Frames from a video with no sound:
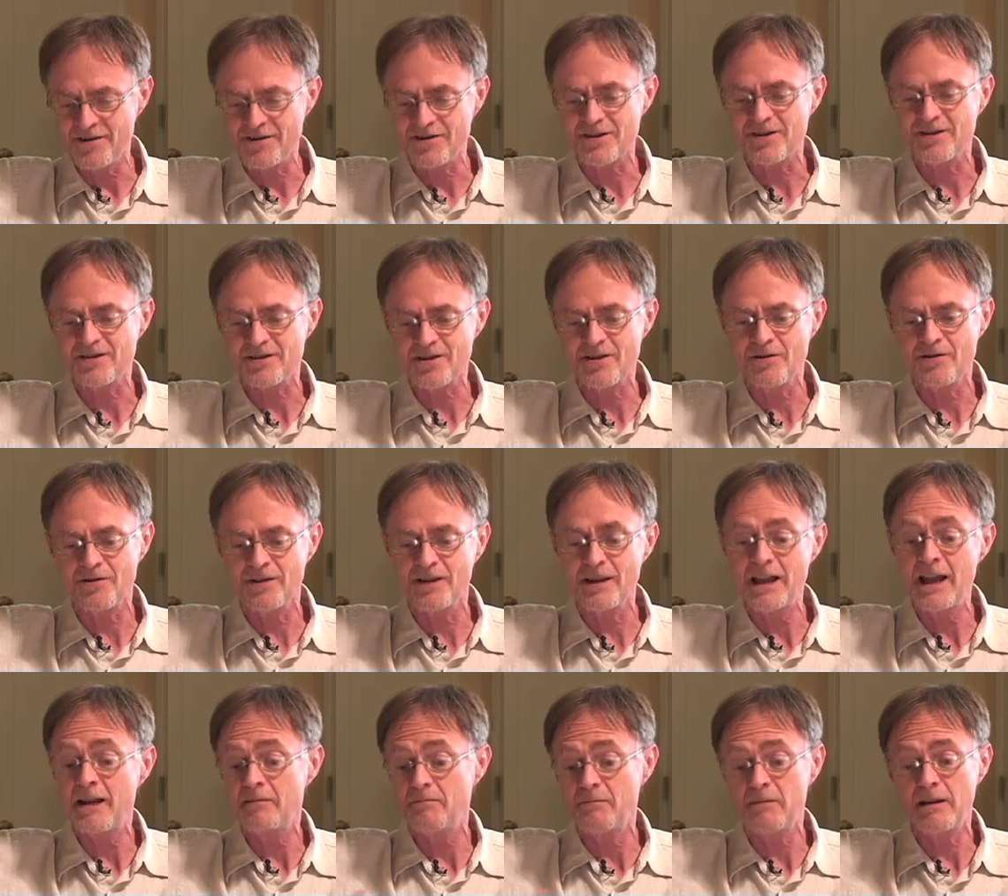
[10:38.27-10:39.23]
years, and so on.
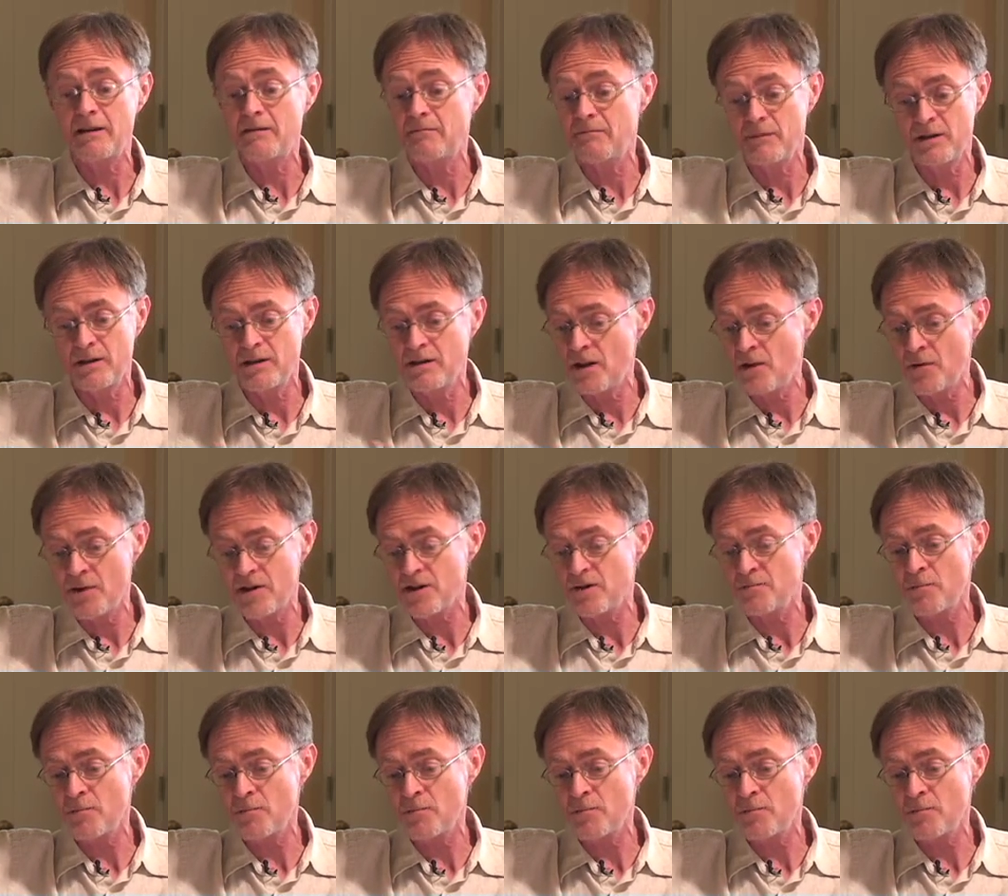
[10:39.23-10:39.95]
And the U.S.